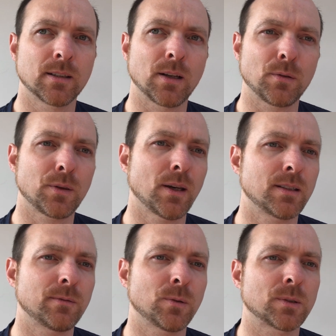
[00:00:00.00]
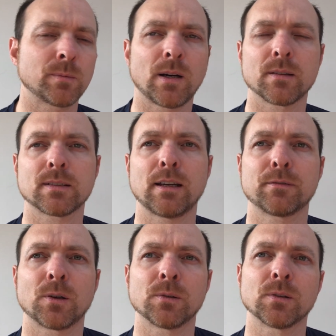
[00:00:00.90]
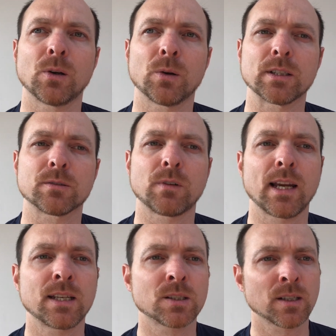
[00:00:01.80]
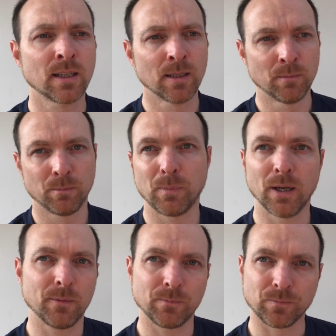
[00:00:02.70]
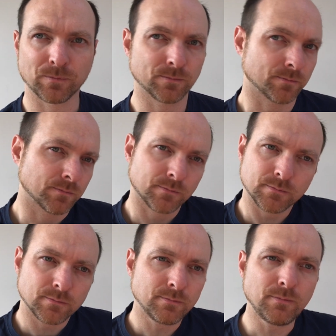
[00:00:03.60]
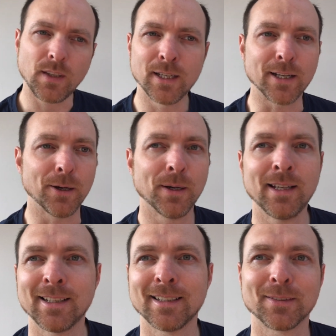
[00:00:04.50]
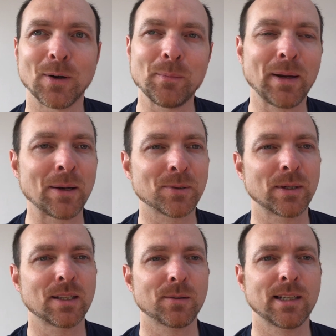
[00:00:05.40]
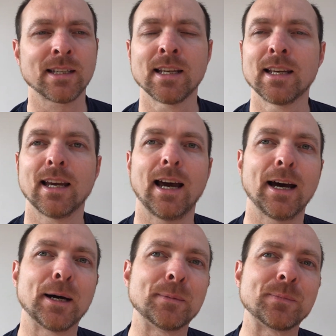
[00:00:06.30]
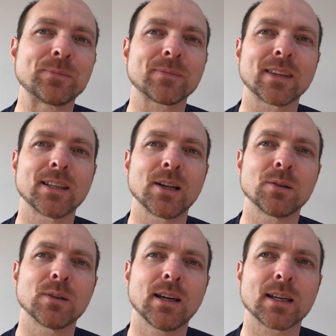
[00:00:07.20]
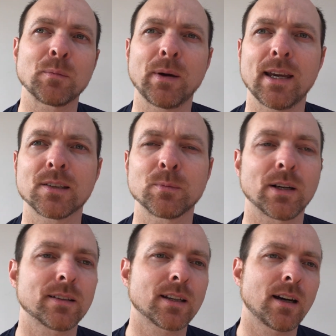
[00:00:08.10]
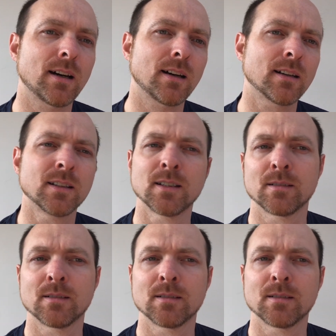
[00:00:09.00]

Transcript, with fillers: 30-40 miles left on its range, but £1.23, compared to my other car,